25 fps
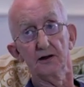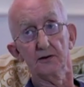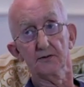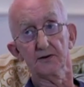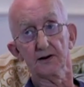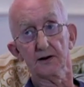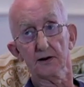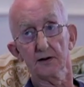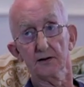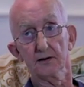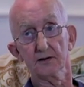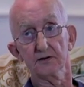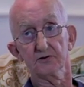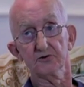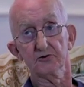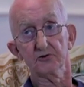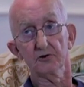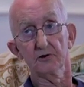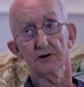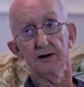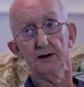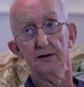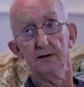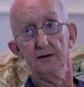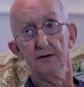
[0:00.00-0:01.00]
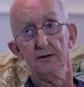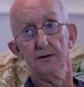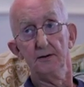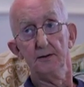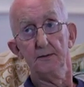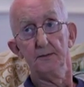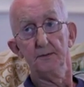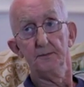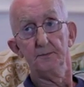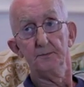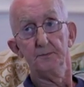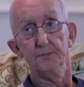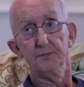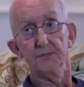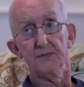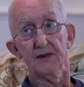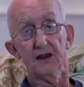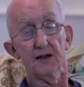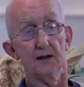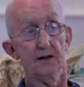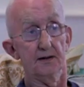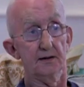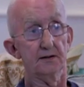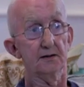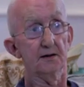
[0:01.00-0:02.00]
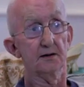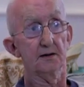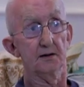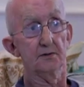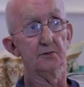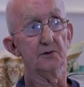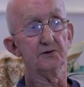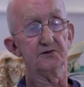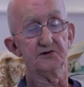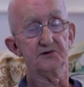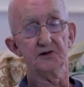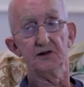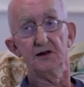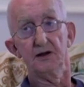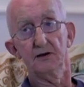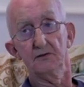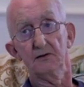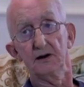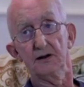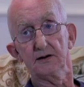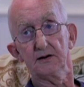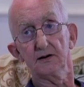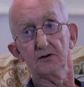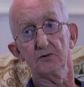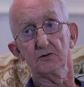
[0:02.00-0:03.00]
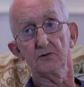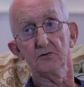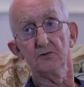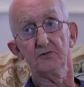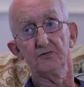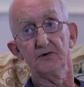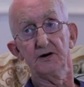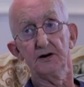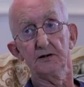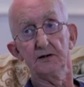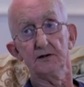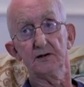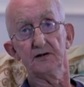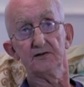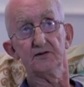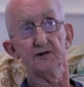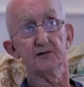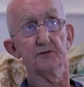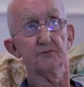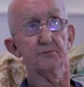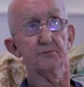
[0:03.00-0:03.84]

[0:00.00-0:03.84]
the country, and I was their adult advisor